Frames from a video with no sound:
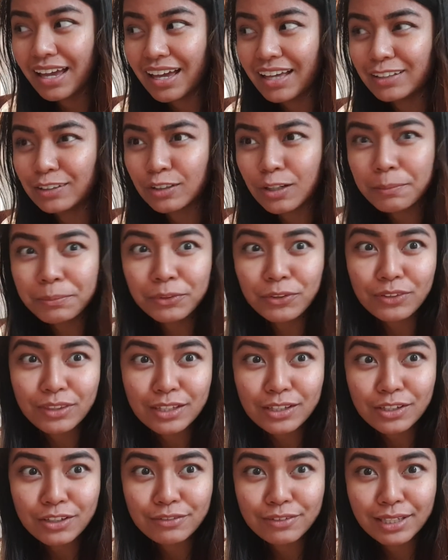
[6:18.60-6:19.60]
And come to
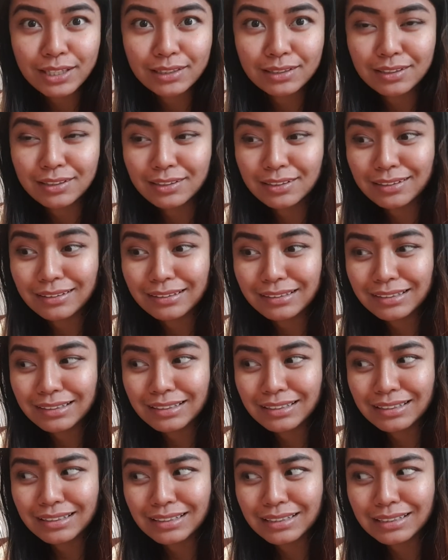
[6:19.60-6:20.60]
think of it,
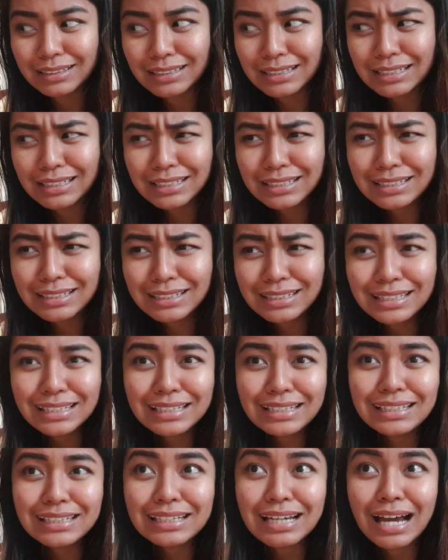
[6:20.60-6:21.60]

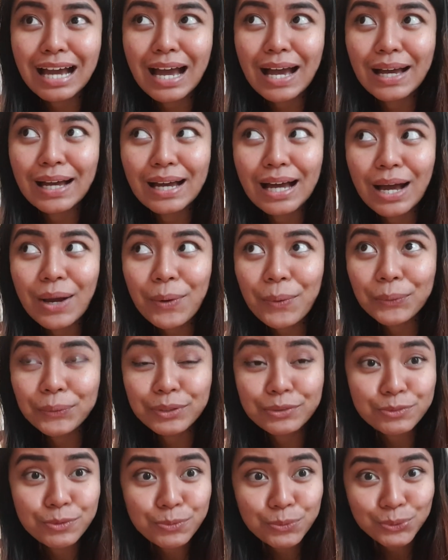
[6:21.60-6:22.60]
hindi ako
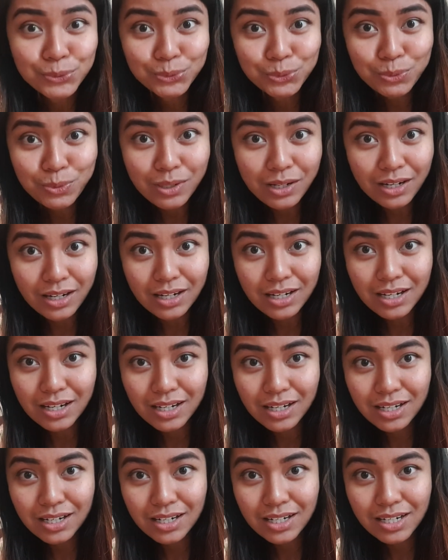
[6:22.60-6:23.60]
nagpo-food tour
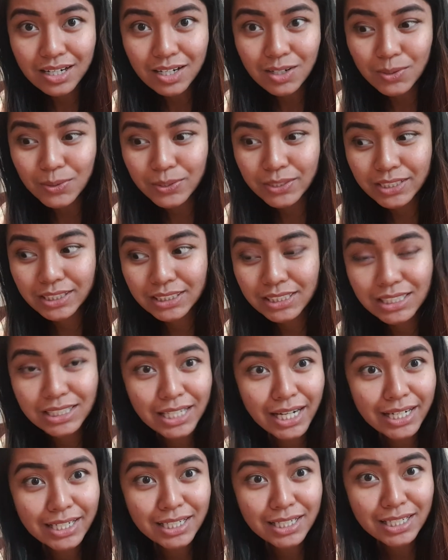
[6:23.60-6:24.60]
or
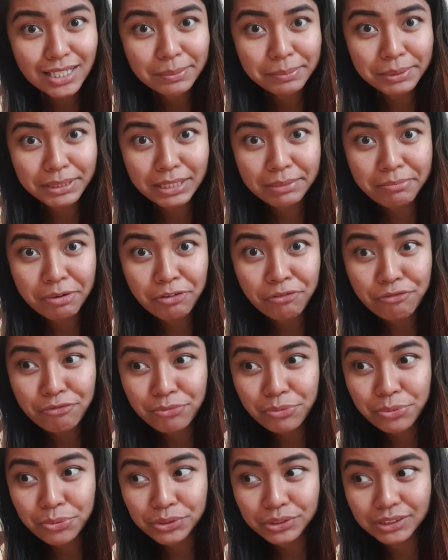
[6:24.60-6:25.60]
nagtatry ng iba't ibang
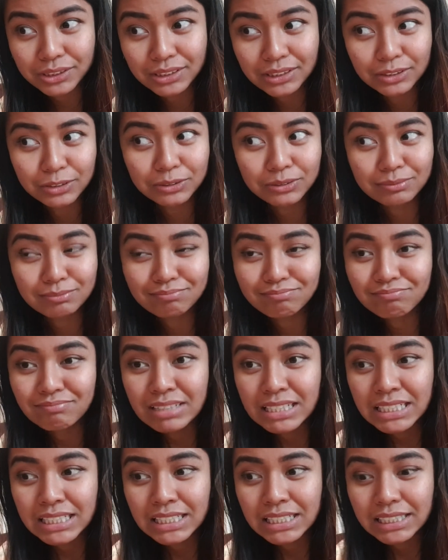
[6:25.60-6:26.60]
food.
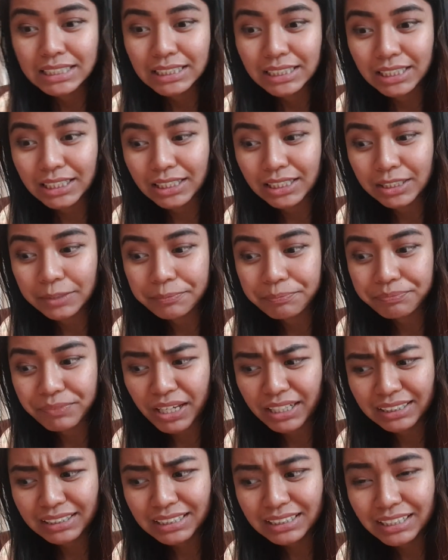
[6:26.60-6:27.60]

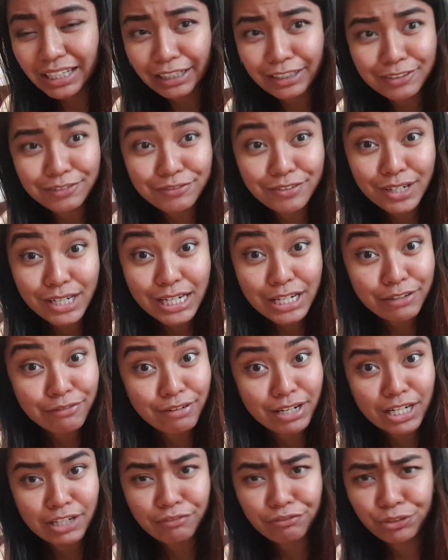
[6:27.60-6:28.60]
I did like very,
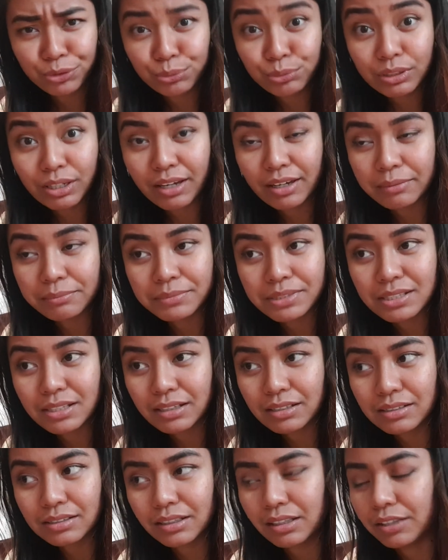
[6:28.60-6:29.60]
very few times
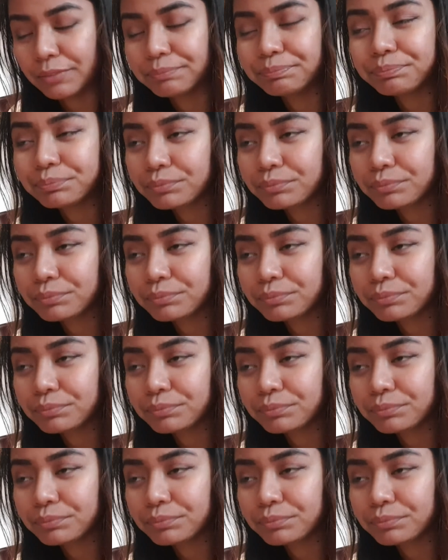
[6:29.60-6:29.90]
as in